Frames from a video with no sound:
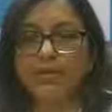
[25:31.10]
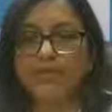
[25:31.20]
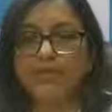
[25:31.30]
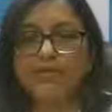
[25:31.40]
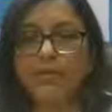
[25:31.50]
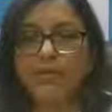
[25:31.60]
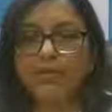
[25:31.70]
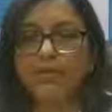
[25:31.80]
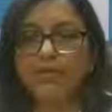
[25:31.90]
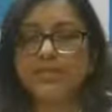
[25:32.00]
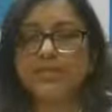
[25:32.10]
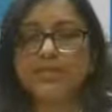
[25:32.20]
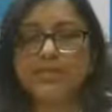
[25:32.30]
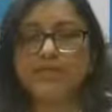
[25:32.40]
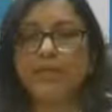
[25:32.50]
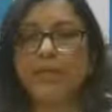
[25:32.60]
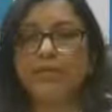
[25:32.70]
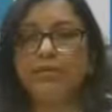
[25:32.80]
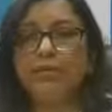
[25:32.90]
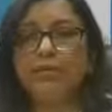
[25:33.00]
Deviation of the septum might
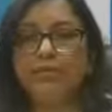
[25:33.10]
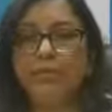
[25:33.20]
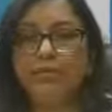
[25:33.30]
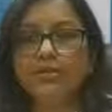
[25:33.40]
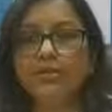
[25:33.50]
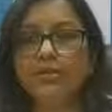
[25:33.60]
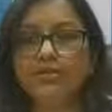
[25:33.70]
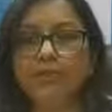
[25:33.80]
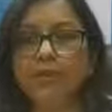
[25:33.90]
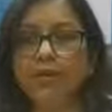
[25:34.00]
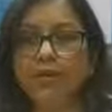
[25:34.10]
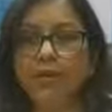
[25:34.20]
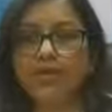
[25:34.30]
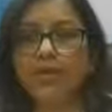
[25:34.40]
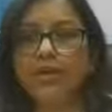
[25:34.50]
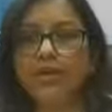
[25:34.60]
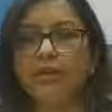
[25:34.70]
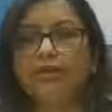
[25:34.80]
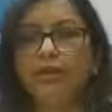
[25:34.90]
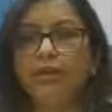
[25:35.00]
increase the nasal blockage, and
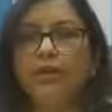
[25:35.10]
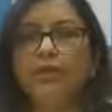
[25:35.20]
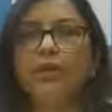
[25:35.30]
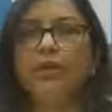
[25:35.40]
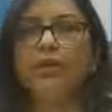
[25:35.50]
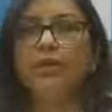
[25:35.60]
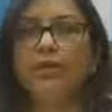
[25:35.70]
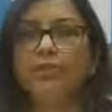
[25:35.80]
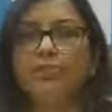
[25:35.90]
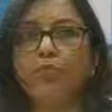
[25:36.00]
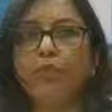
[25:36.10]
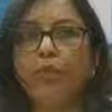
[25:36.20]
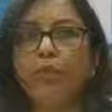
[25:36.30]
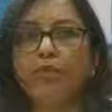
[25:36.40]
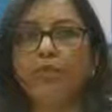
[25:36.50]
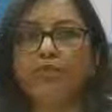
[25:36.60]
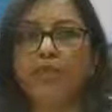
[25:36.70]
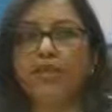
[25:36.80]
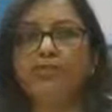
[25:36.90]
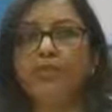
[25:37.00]
then when you spray, you
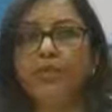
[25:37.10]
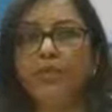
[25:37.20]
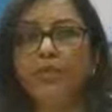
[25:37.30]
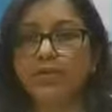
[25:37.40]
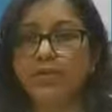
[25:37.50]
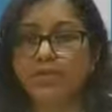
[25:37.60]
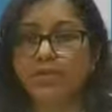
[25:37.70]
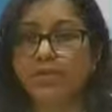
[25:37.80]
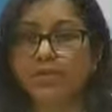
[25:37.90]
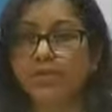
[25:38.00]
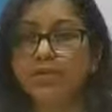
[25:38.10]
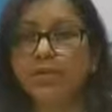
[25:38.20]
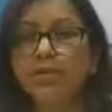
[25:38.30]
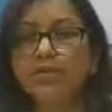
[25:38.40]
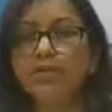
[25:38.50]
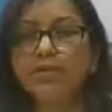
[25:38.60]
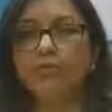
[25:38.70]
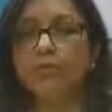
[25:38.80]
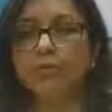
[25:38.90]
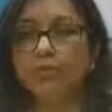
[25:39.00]
deliver the intranasal sprays, it does
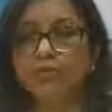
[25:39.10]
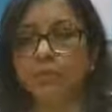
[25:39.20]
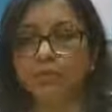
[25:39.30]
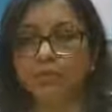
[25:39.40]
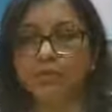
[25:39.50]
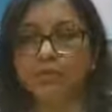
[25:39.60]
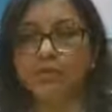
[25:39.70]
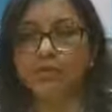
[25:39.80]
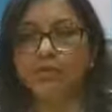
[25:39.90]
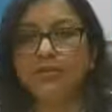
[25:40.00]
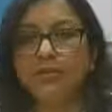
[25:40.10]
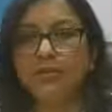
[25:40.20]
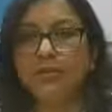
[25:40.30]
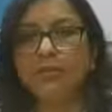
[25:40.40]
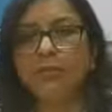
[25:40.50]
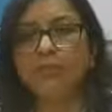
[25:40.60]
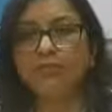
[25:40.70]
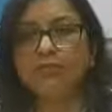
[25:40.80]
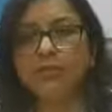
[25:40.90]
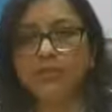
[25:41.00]
not reach your nose. Then you might
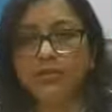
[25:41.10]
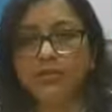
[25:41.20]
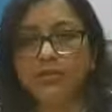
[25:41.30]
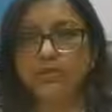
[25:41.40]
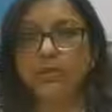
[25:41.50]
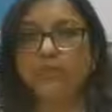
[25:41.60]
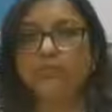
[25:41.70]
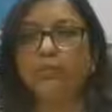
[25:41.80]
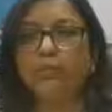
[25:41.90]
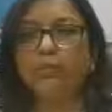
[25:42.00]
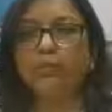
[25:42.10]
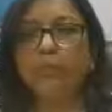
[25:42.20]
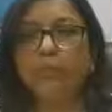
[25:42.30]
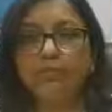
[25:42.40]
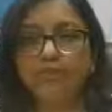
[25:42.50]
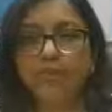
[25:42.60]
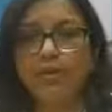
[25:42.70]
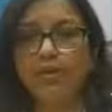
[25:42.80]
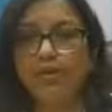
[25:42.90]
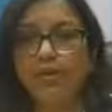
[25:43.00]
have to do a surgery for proper delivery
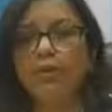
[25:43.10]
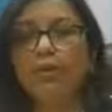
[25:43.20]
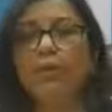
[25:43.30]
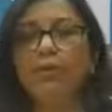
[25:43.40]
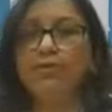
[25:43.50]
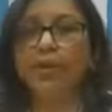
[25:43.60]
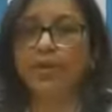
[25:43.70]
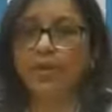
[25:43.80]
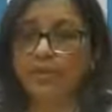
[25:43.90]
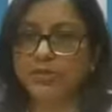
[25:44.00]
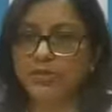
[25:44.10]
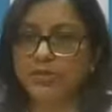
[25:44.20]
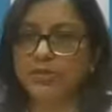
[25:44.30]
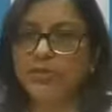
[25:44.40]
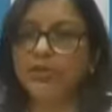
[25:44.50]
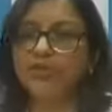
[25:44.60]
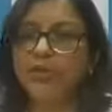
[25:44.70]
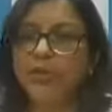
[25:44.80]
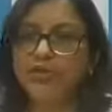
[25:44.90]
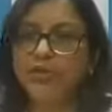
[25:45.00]
of your medications. Or for
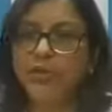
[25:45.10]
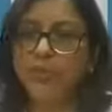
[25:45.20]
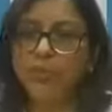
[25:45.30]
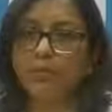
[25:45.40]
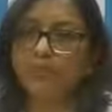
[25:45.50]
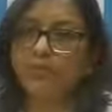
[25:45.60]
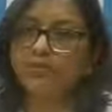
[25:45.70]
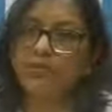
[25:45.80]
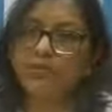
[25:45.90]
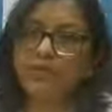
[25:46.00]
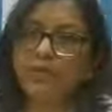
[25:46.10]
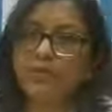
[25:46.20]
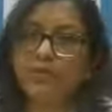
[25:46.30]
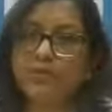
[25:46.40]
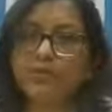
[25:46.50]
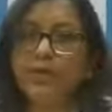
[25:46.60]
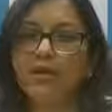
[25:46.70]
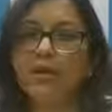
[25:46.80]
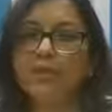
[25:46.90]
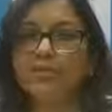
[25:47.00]
nasal polyposis, if it causes
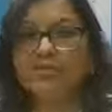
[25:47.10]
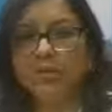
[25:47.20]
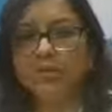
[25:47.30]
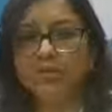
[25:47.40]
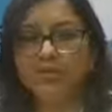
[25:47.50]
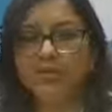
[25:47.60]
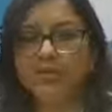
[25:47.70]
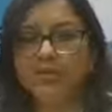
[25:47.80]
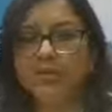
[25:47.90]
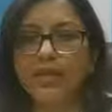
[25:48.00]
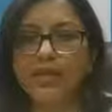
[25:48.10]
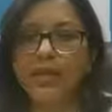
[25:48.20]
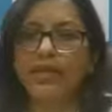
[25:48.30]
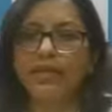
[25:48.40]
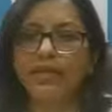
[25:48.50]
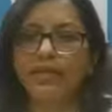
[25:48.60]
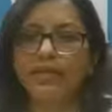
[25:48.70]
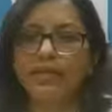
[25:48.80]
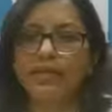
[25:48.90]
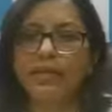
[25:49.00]
obstruction, then
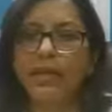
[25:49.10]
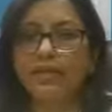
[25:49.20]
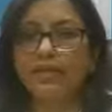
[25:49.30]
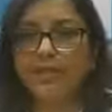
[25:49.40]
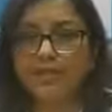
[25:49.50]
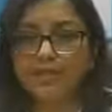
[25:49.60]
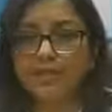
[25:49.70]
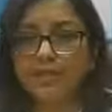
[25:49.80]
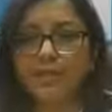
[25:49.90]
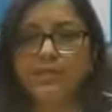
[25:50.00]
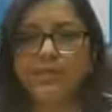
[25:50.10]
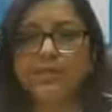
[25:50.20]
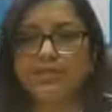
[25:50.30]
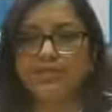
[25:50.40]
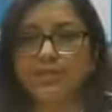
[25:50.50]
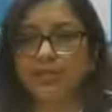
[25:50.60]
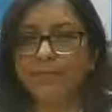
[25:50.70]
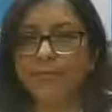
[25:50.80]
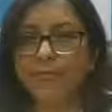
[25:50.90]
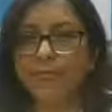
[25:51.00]
you might have to do surgery.
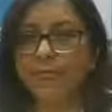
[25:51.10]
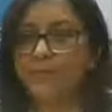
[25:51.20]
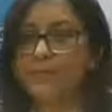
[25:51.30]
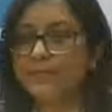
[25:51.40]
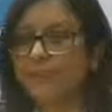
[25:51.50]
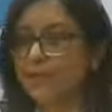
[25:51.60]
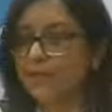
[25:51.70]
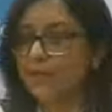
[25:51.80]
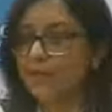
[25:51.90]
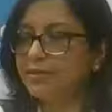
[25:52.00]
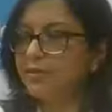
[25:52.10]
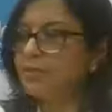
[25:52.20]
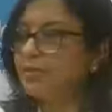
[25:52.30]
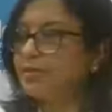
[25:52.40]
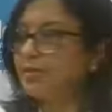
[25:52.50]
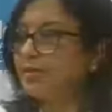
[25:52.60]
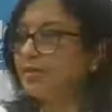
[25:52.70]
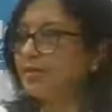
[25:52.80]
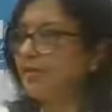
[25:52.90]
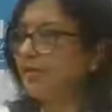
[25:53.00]
So any other questions
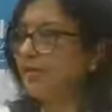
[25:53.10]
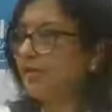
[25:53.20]
there?